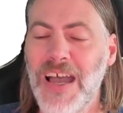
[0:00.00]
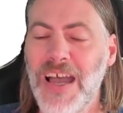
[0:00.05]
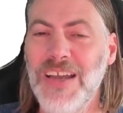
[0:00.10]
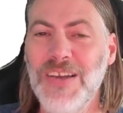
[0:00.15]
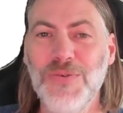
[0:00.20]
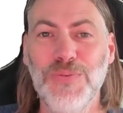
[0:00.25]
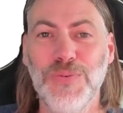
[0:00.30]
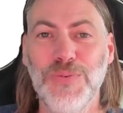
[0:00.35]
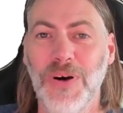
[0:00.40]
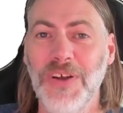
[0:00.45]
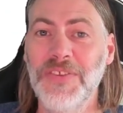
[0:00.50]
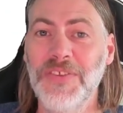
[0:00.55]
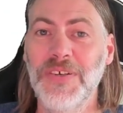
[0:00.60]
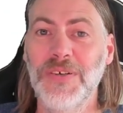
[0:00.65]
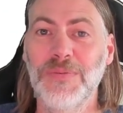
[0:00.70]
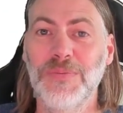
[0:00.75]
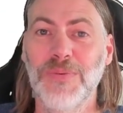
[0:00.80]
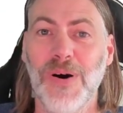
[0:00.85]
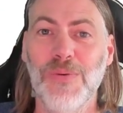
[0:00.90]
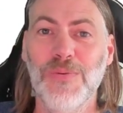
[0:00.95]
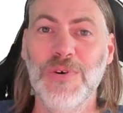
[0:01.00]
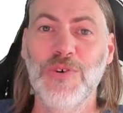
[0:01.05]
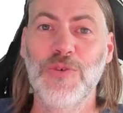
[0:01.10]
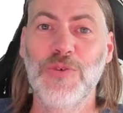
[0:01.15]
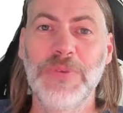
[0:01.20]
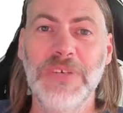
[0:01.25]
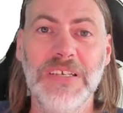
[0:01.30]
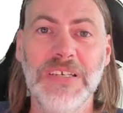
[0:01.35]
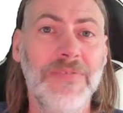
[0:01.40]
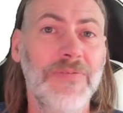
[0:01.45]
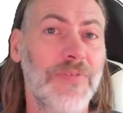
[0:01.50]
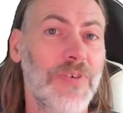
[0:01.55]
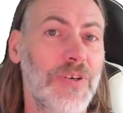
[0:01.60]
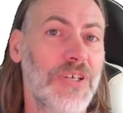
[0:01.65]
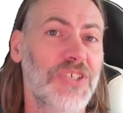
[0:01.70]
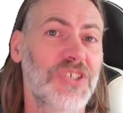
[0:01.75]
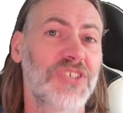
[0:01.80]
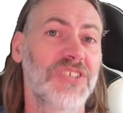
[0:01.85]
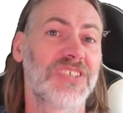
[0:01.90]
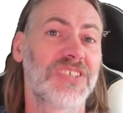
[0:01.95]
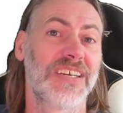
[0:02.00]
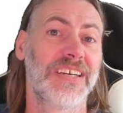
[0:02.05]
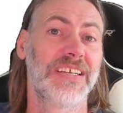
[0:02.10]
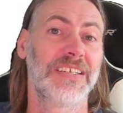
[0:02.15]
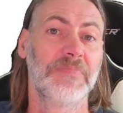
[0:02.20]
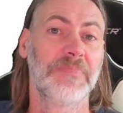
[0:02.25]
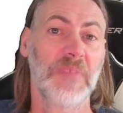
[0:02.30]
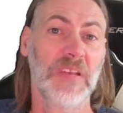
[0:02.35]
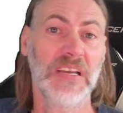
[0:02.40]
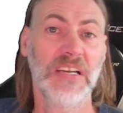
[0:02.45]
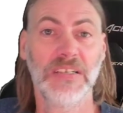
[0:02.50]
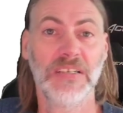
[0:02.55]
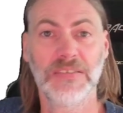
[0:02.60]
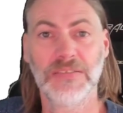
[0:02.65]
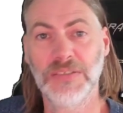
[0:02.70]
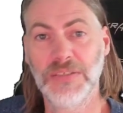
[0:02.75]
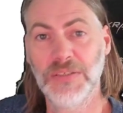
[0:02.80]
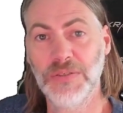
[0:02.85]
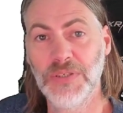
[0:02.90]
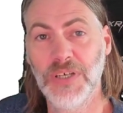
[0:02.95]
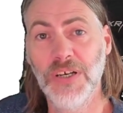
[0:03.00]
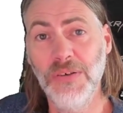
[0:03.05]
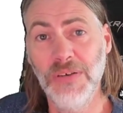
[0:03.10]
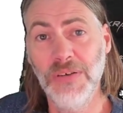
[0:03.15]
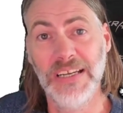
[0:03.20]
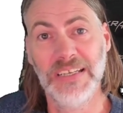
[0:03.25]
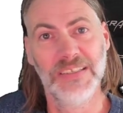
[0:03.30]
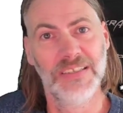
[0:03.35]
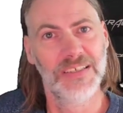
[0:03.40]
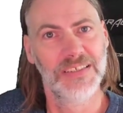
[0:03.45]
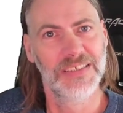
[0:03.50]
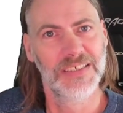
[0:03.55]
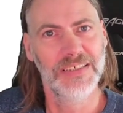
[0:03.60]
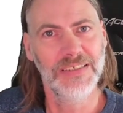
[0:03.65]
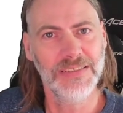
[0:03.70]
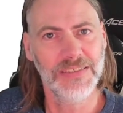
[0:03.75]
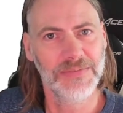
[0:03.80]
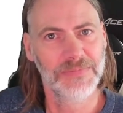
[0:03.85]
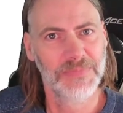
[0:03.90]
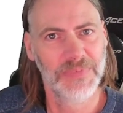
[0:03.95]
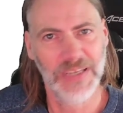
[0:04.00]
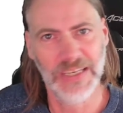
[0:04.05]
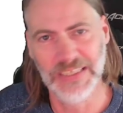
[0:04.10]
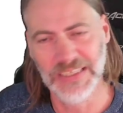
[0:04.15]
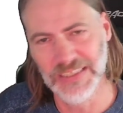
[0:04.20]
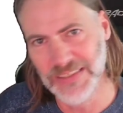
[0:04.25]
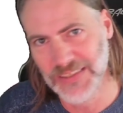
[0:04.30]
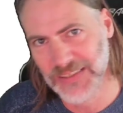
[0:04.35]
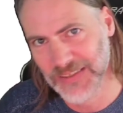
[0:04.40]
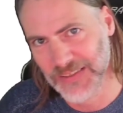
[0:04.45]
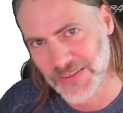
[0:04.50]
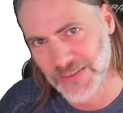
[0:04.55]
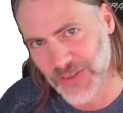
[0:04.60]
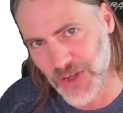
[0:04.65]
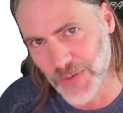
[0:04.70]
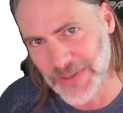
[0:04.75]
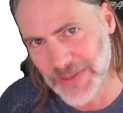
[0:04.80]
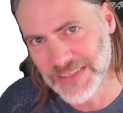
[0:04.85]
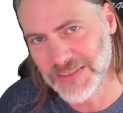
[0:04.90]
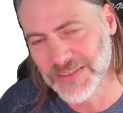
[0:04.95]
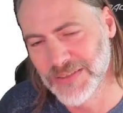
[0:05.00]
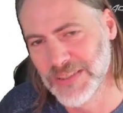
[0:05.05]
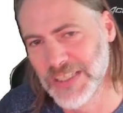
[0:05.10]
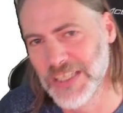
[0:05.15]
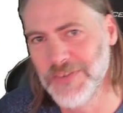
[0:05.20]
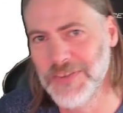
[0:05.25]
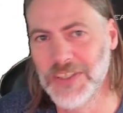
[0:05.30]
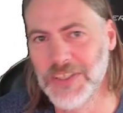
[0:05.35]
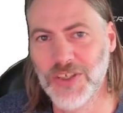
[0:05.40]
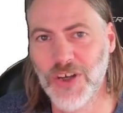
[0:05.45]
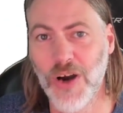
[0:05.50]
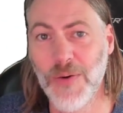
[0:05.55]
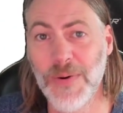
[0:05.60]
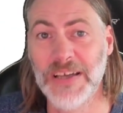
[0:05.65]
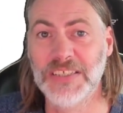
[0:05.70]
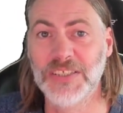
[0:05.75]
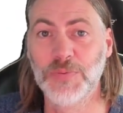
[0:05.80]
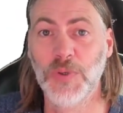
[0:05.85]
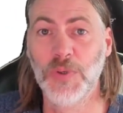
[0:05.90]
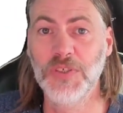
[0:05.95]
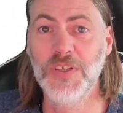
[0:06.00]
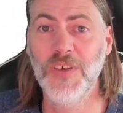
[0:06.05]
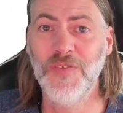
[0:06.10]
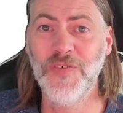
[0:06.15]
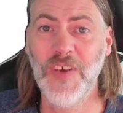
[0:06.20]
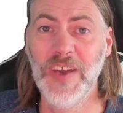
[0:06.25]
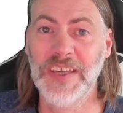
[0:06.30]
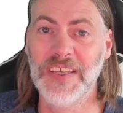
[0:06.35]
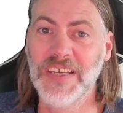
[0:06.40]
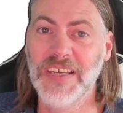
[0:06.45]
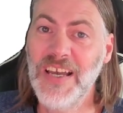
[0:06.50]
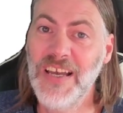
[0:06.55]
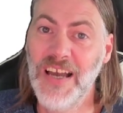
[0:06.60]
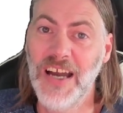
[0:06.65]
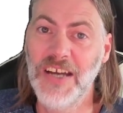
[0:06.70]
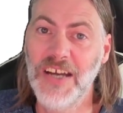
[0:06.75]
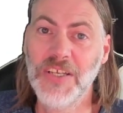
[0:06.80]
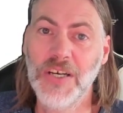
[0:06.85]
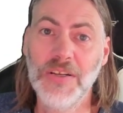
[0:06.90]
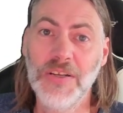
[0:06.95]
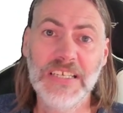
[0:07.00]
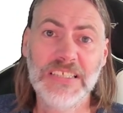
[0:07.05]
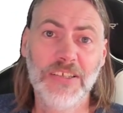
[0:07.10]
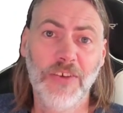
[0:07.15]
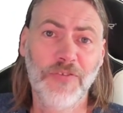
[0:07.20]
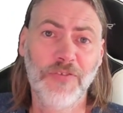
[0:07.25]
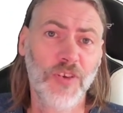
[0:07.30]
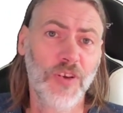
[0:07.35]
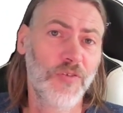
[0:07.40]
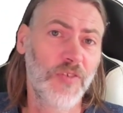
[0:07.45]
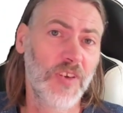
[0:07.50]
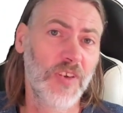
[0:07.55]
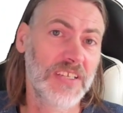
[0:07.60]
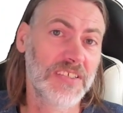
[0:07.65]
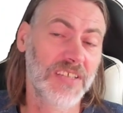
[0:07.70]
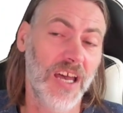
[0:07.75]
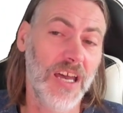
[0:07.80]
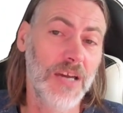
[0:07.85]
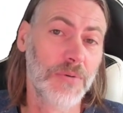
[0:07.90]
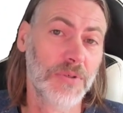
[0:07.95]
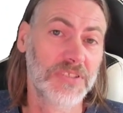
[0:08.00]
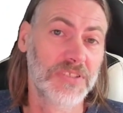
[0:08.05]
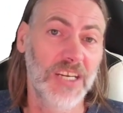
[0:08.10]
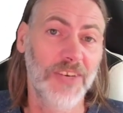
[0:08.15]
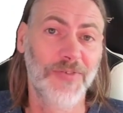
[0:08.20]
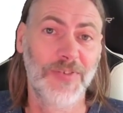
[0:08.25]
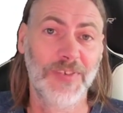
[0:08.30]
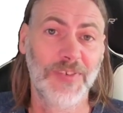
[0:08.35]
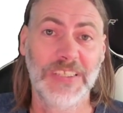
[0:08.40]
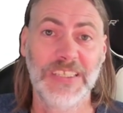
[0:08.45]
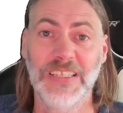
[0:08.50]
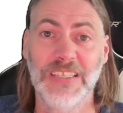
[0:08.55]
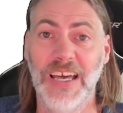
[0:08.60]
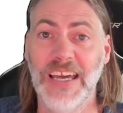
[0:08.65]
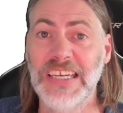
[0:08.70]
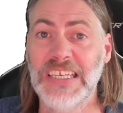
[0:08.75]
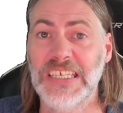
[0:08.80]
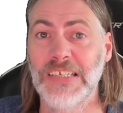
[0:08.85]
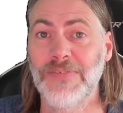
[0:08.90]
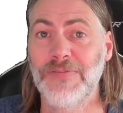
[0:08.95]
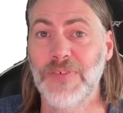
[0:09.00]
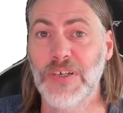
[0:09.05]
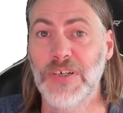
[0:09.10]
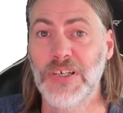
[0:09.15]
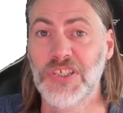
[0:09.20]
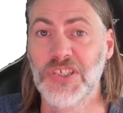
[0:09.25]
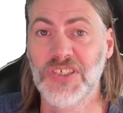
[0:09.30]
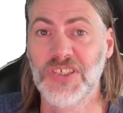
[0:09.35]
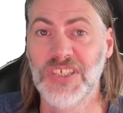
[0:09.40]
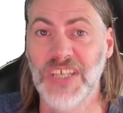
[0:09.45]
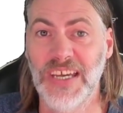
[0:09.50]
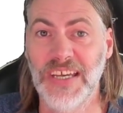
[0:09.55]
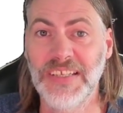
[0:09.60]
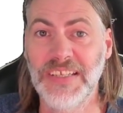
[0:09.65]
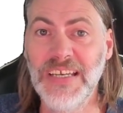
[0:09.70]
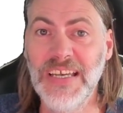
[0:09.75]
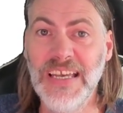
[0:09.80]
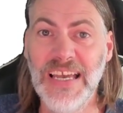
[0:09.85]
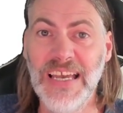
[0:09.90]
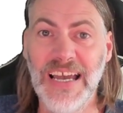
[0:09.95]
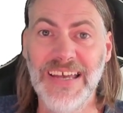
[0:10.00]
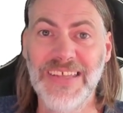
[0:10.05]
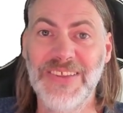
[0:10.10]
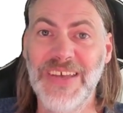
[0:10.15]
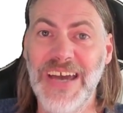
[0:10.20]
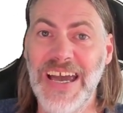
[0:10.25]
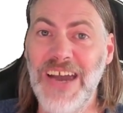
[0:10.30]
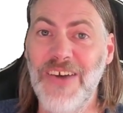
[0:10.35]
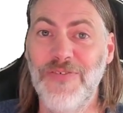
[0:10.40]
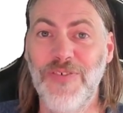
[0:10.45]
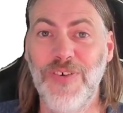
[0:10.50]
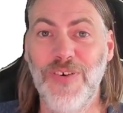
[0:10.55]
I wonder what will be in version 10. Do you know? Any ideas? Any comments? Leave in the comments what you think. I know there's a few things I would definitely like in version 10, and that for